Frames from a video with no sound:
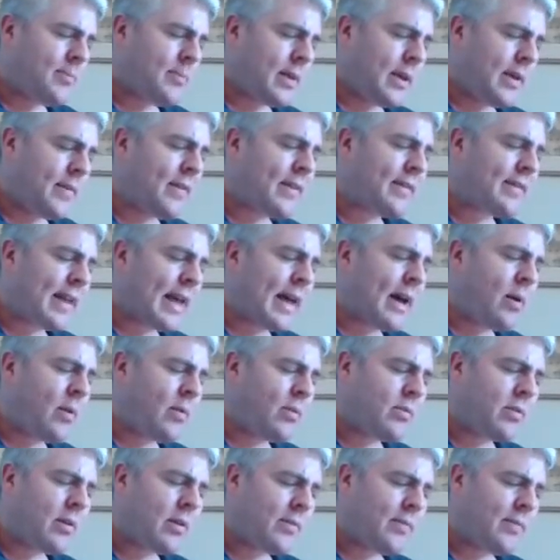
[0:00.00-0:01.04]
if it's
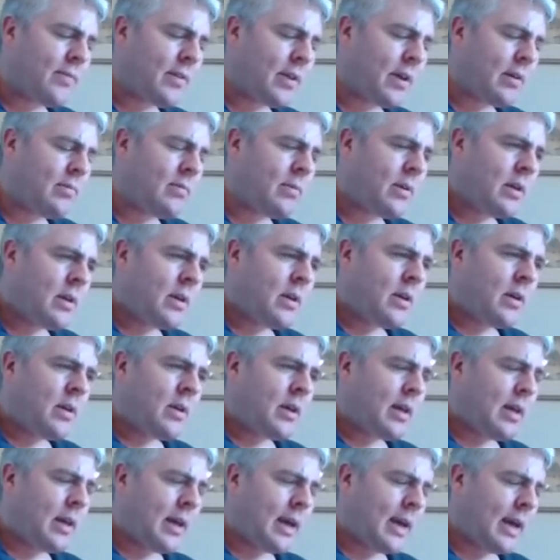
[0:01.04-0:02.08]
out of, so
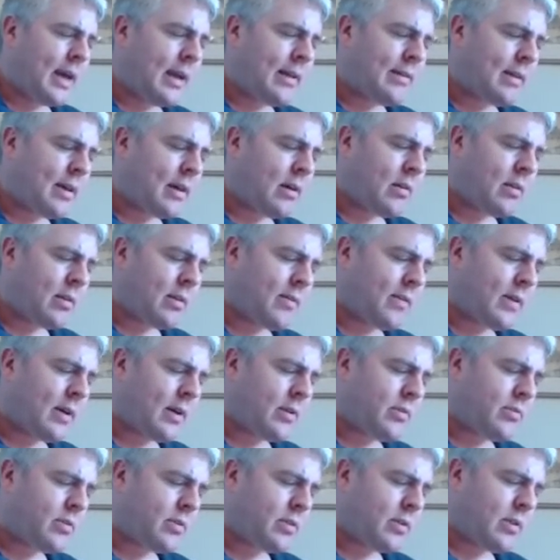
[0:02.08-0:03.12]
8 out of
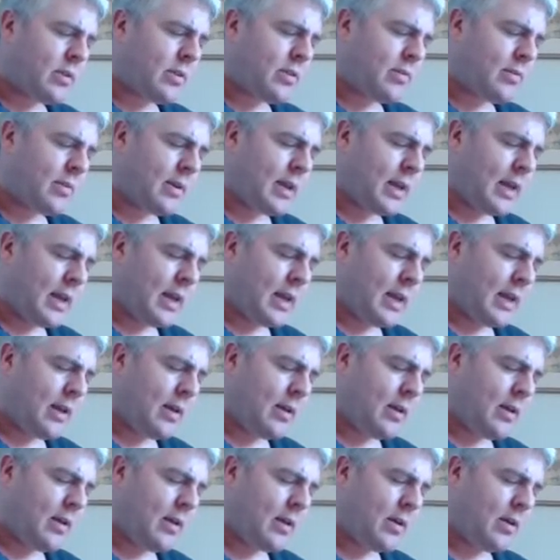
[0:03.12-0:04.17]
103
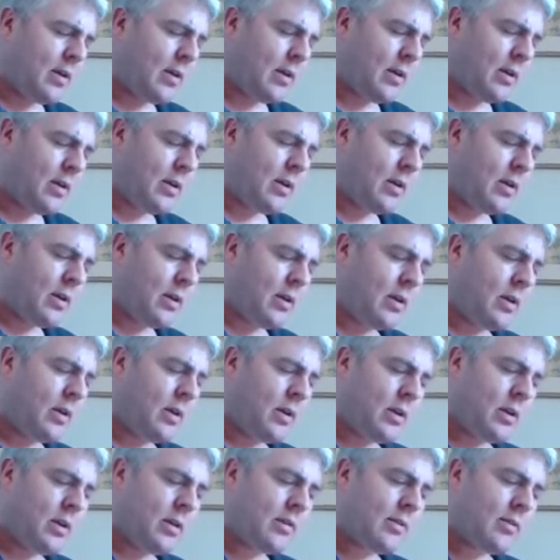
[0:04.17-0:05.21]

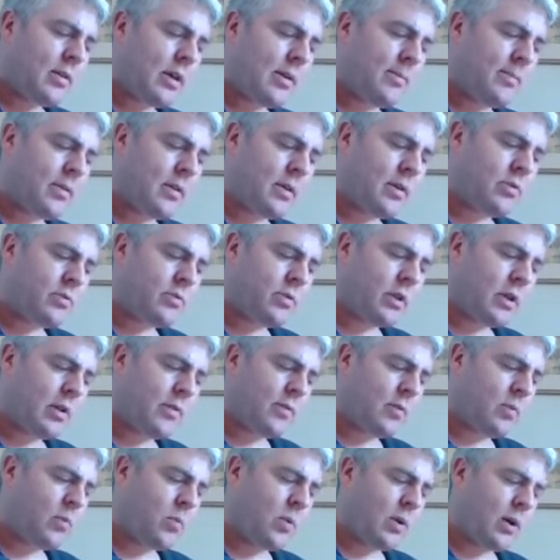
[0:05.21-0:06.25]
times 100
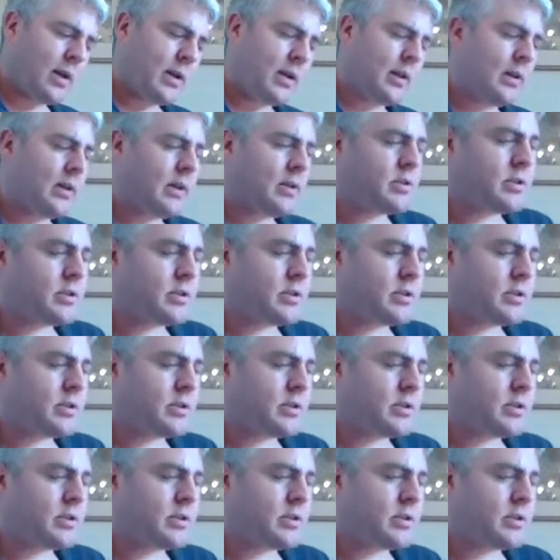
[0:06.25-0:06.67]
over 1. I'll